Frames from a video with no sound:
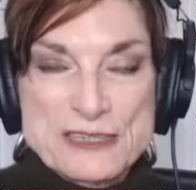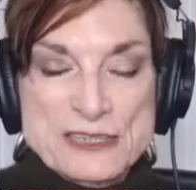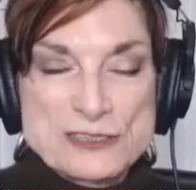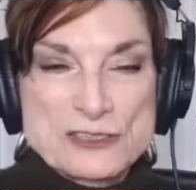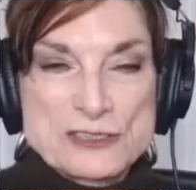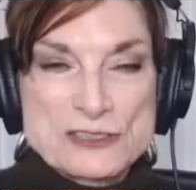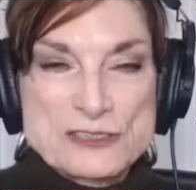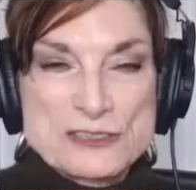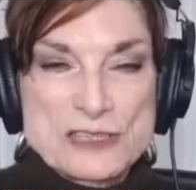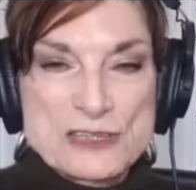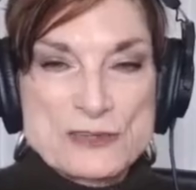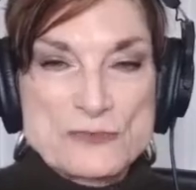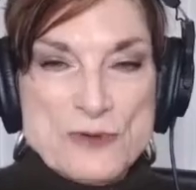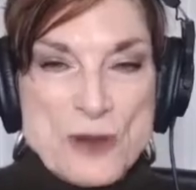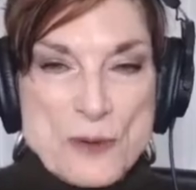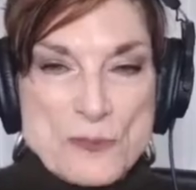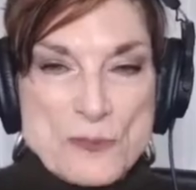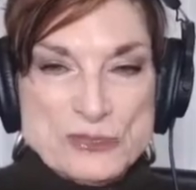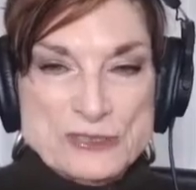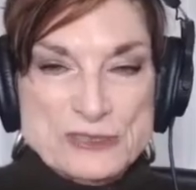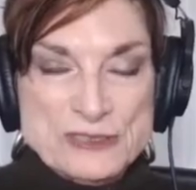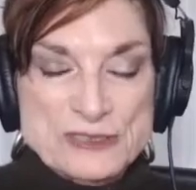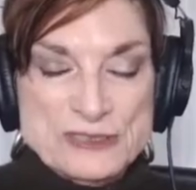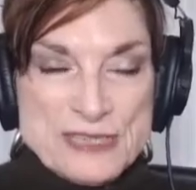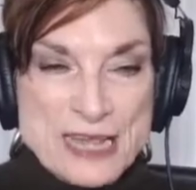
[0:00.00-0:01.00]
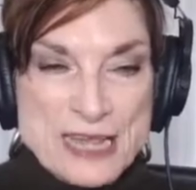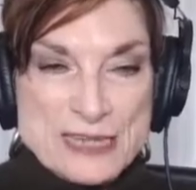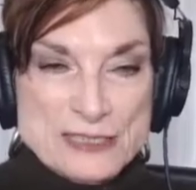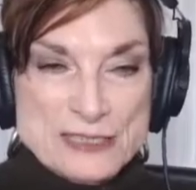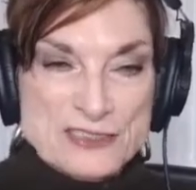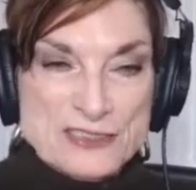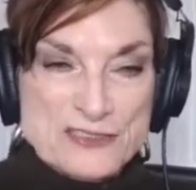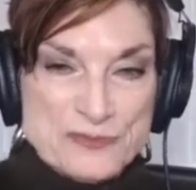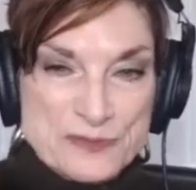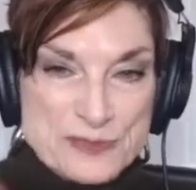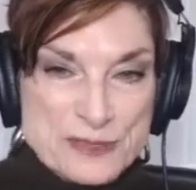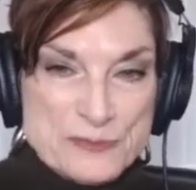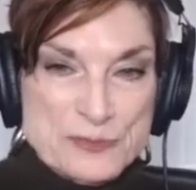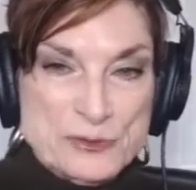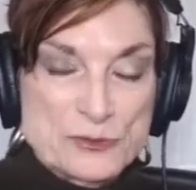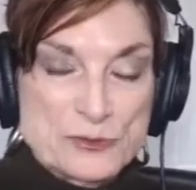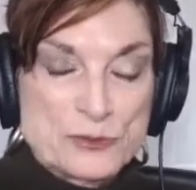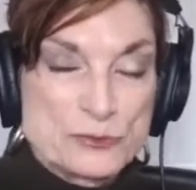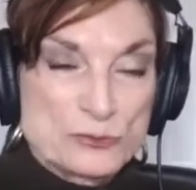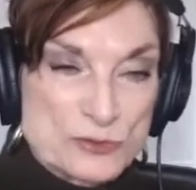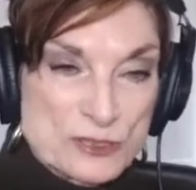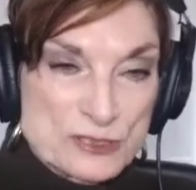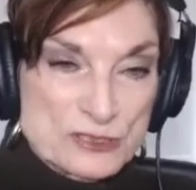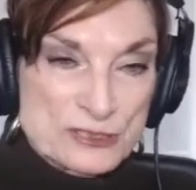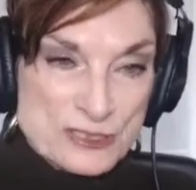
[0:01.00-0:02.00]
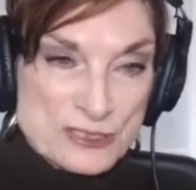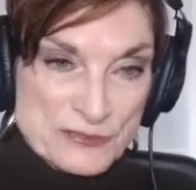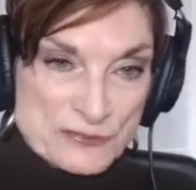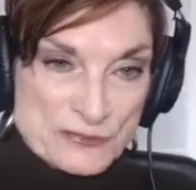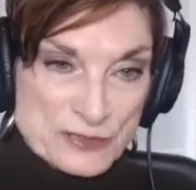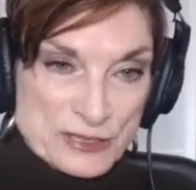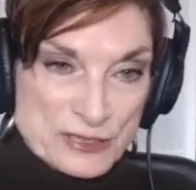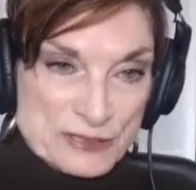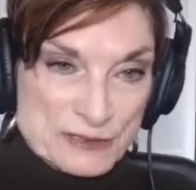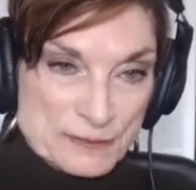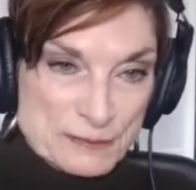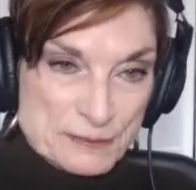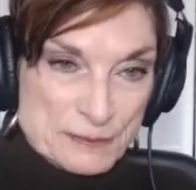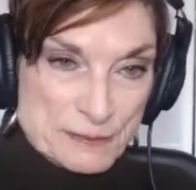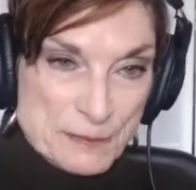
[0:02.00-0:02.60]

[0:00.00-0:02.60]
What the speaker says: they just think representation of people who look different.